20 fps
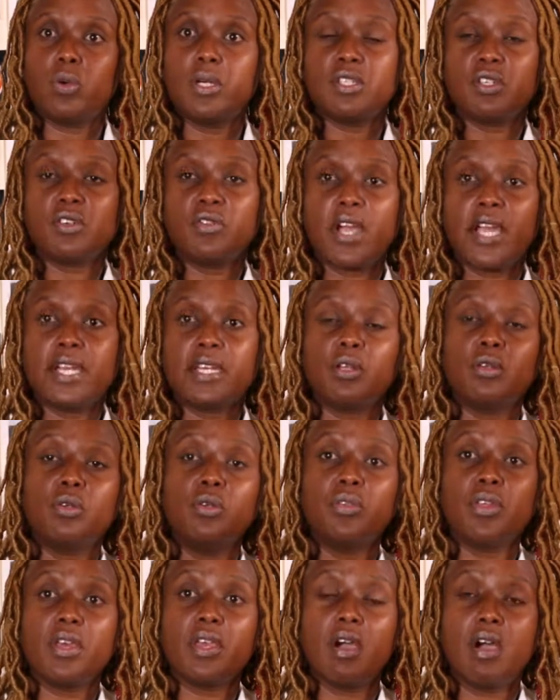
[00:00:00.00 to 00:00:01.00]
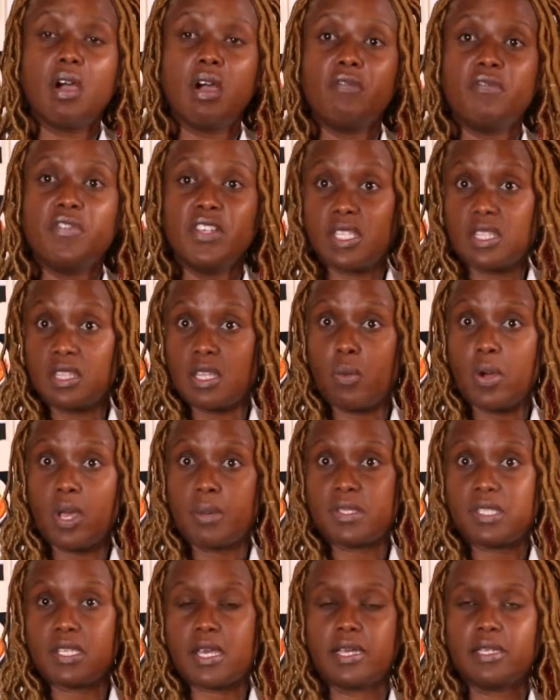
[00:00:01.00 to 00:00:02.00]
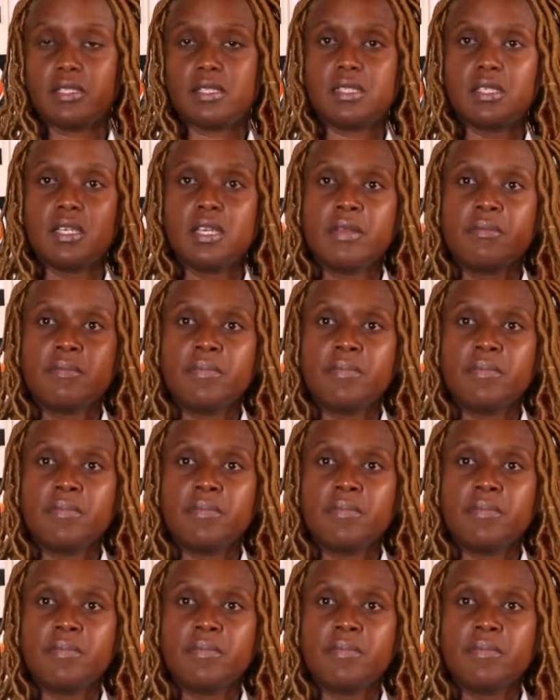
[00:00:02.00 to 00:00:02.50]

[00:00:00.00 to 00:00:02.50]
Once you find out who they are, visit their websites.